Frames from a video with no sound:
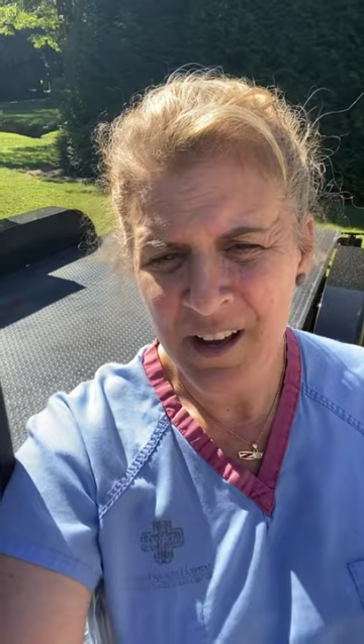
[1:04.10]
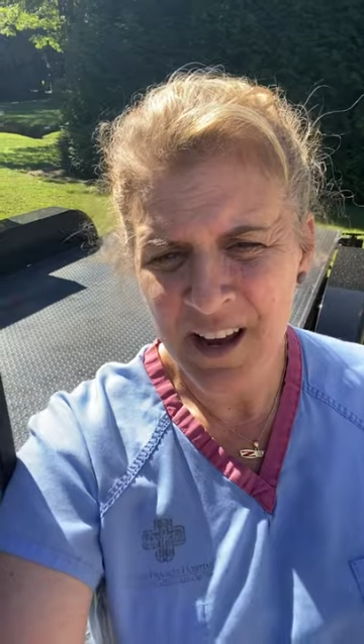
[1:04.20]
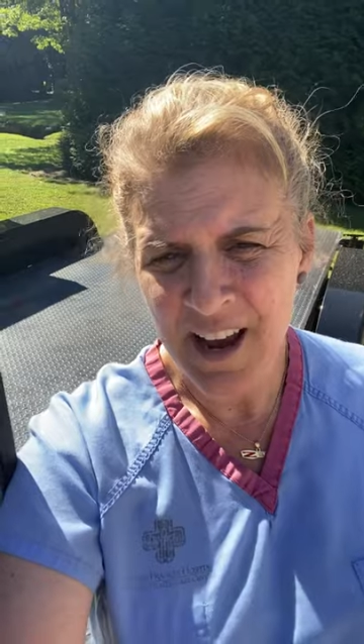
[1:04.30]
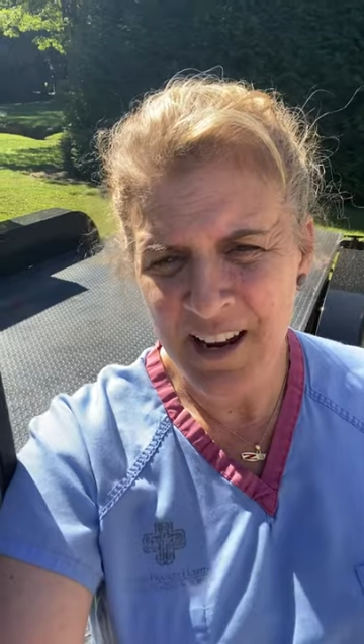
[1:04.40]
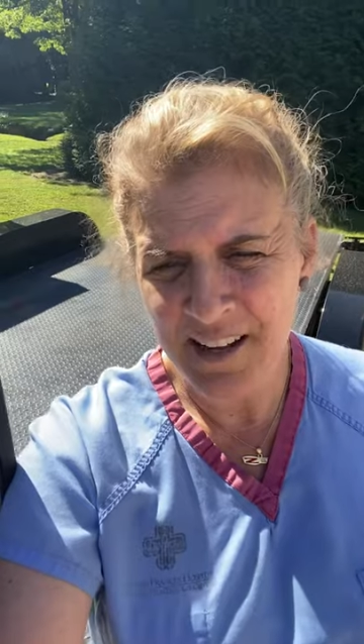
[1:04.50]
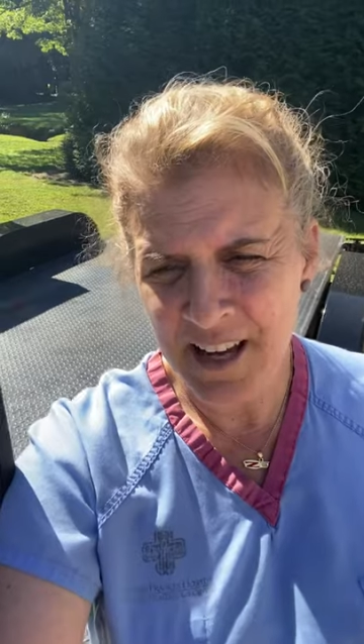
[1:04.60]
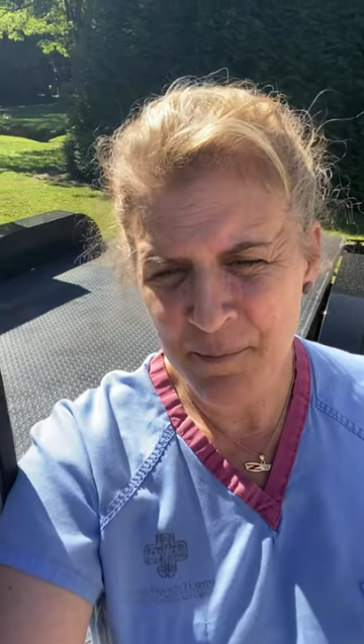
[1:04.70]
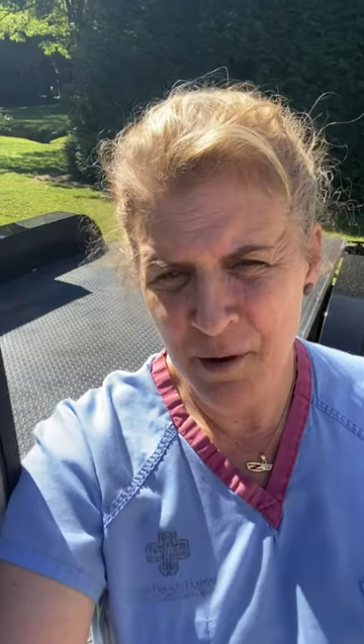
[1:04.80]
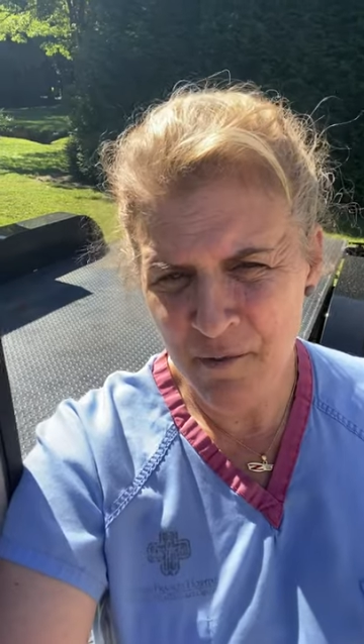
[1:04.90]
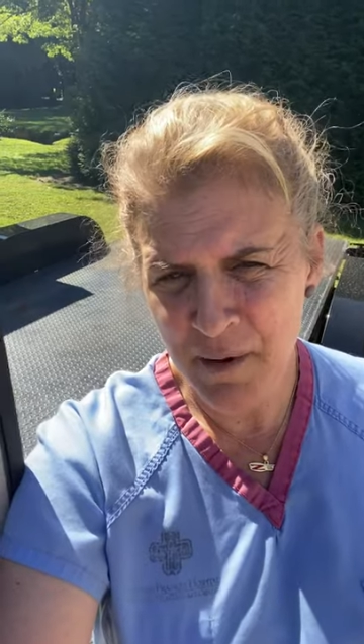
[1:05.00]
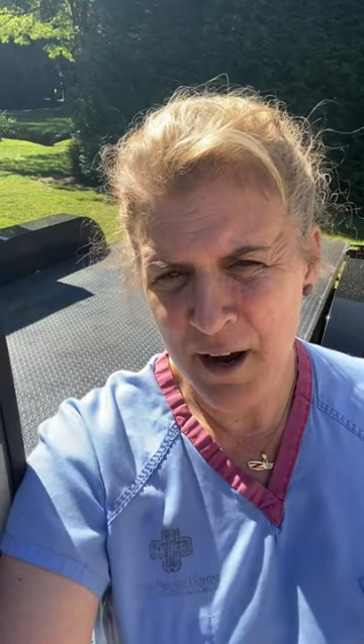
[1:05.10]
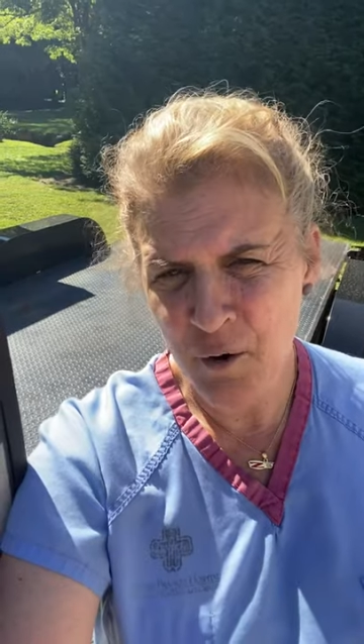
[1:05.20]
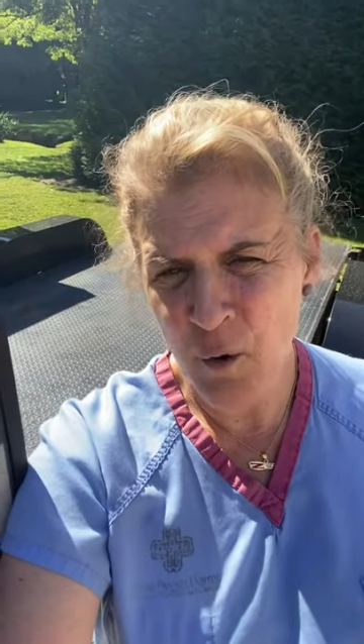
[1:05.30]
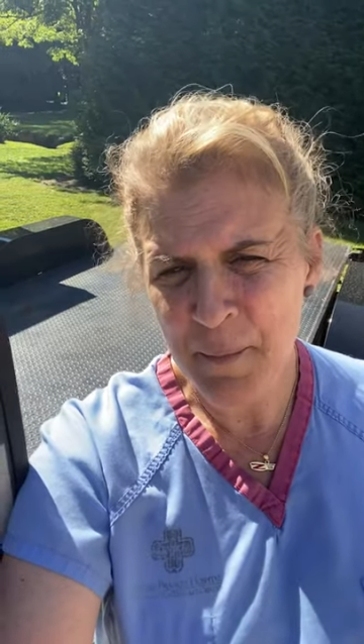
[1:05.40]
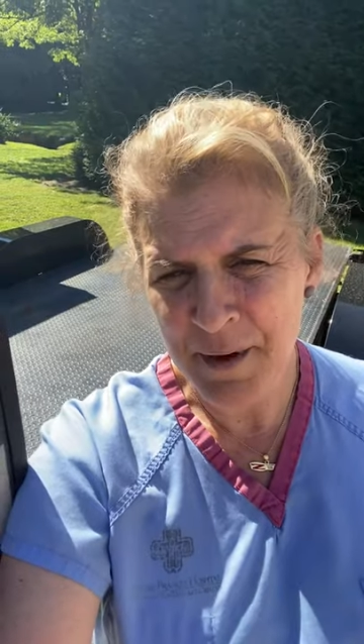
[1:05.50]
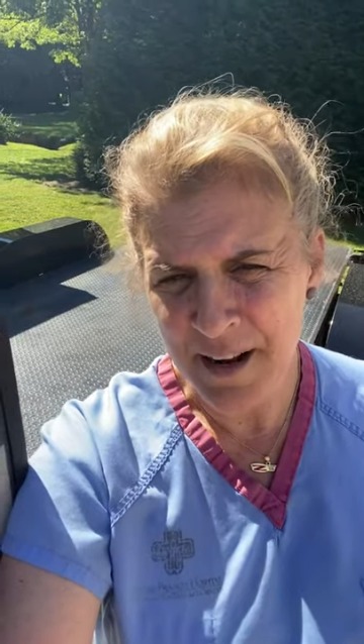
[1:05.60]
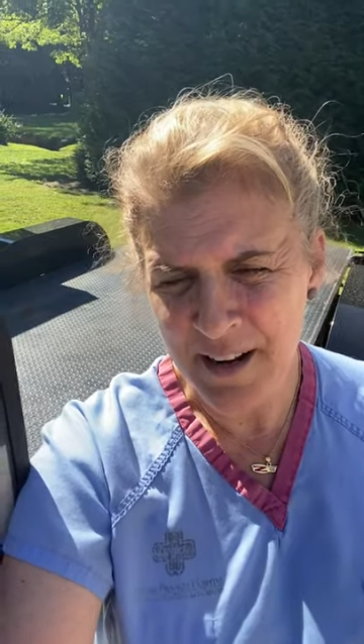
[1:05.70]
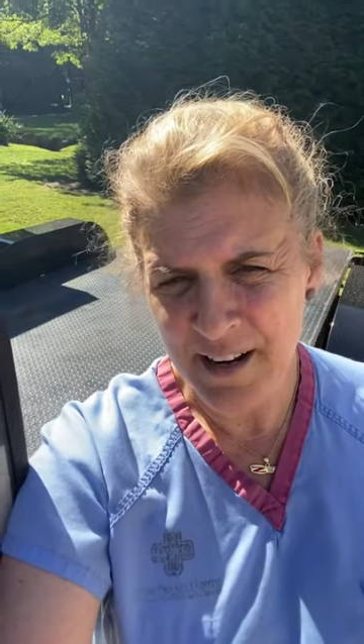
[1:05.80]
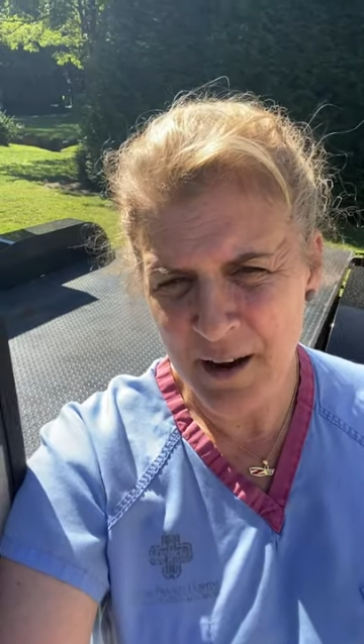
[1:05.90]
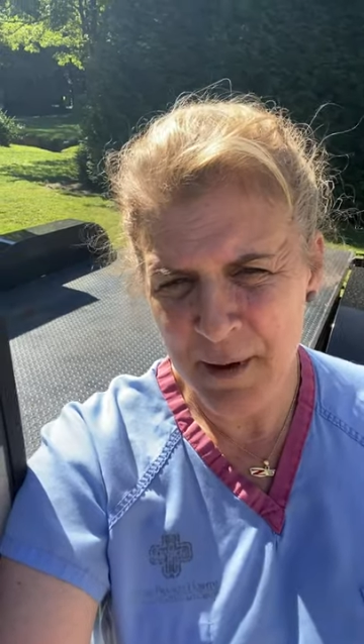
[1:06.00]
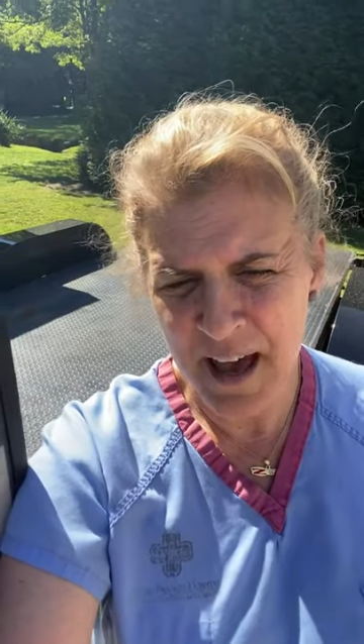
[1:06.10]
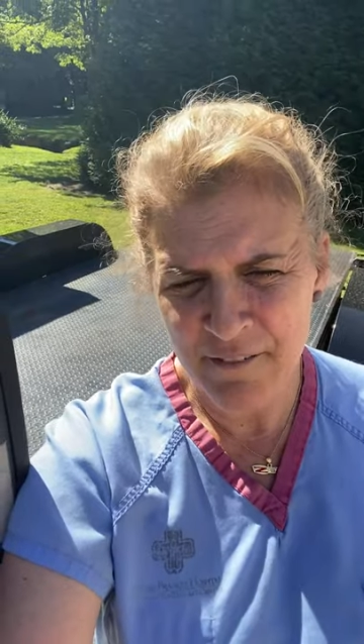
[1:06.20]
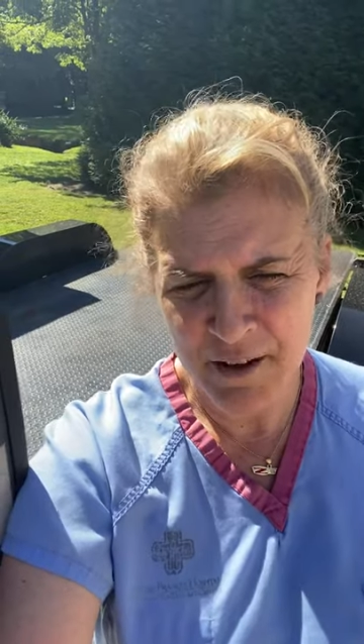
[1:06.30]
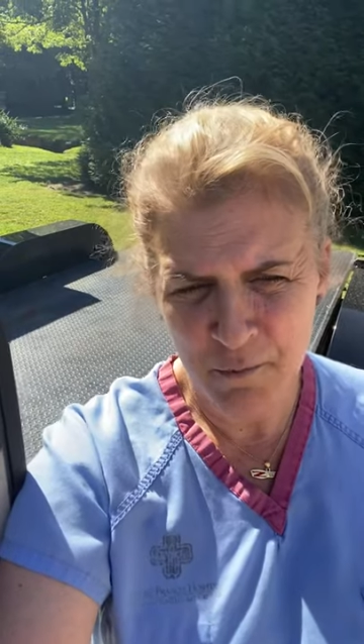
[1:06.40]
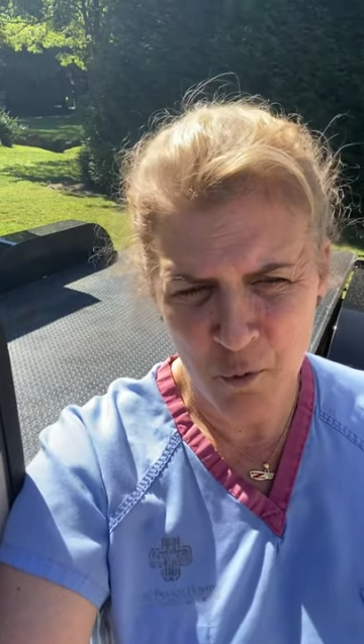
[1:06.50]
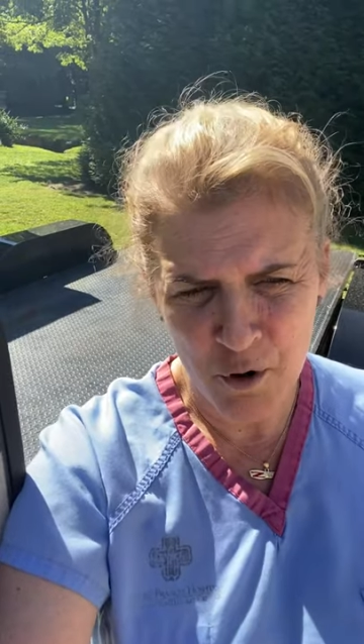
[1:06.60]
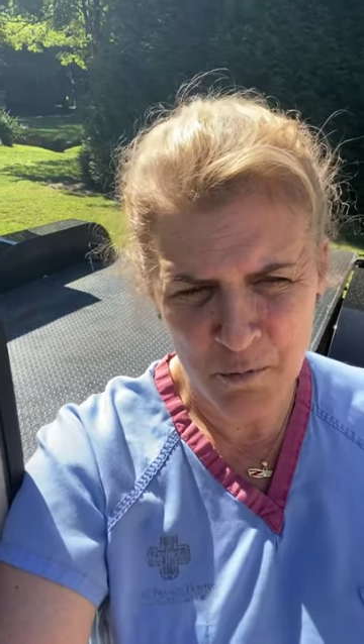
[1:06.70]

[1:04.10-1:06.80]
And to keep all my equipment in it, I'm having more